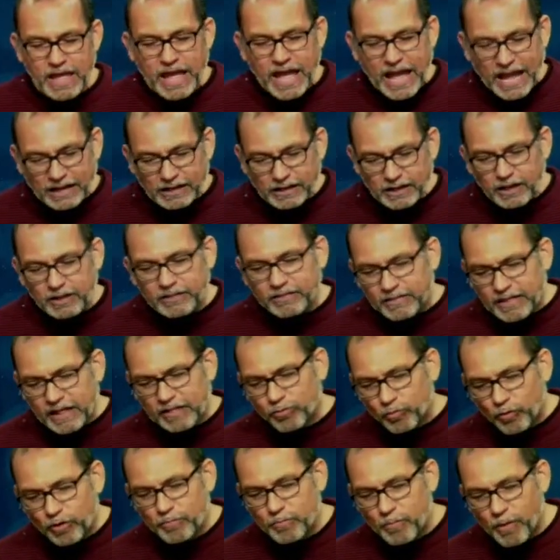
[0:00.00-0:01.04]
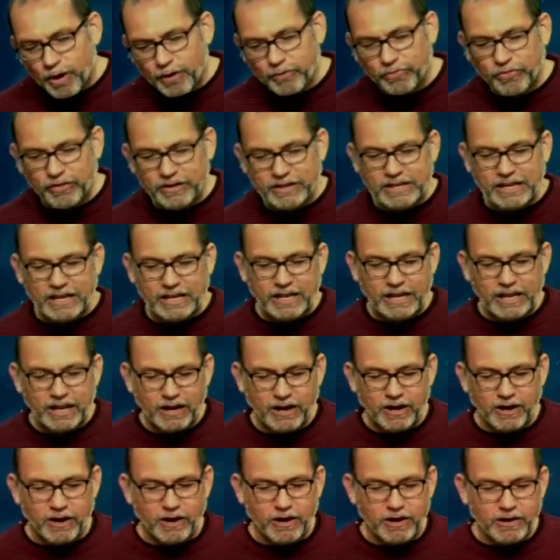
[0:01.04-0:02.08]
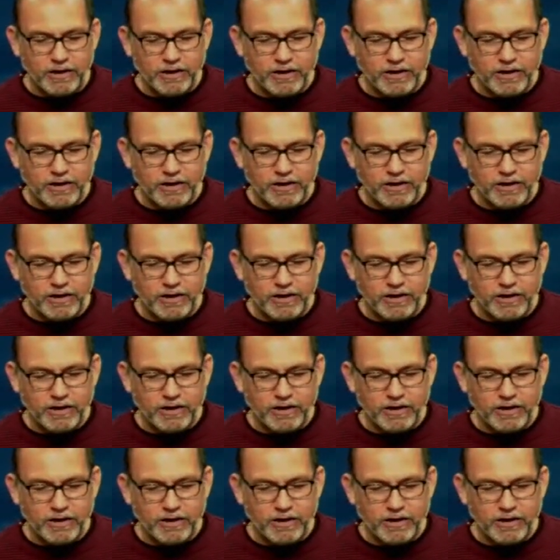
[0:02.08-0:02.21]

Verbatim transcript: And look, that's what Martha did here.